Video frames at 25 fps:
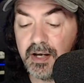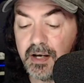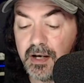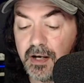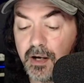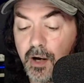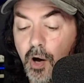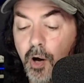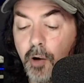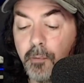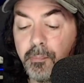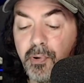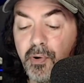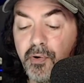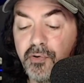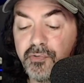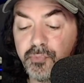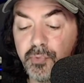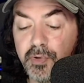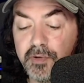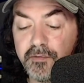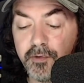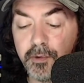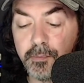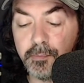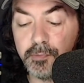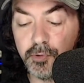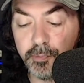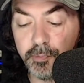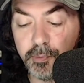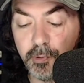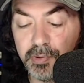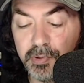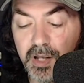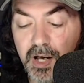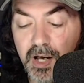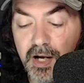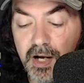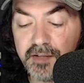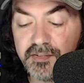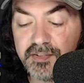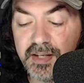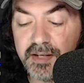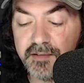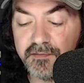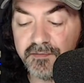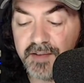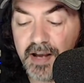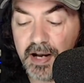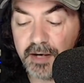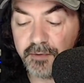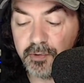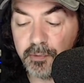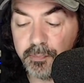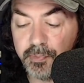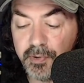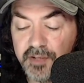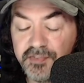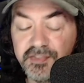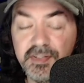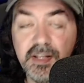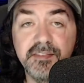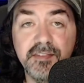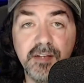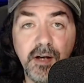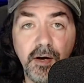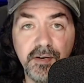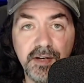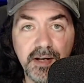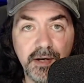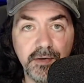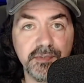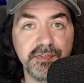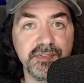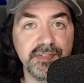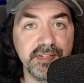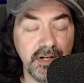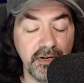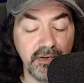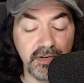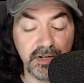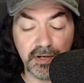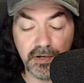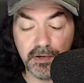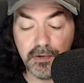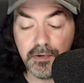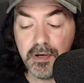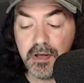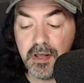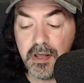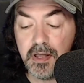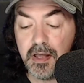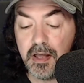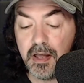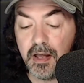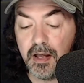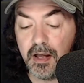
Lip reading: All post reverb looper blocks and factory presets are now stereo.